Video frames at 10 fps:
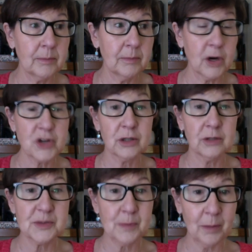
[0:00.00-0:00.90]
partial
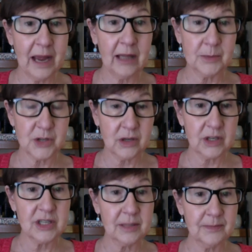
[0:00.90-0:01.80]
small bowel
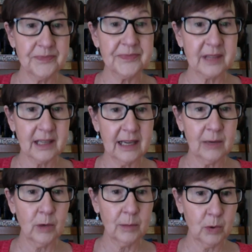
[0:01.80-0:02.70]
obstruction at
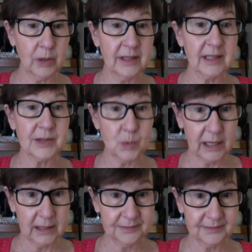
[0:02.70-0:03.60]
one point as well.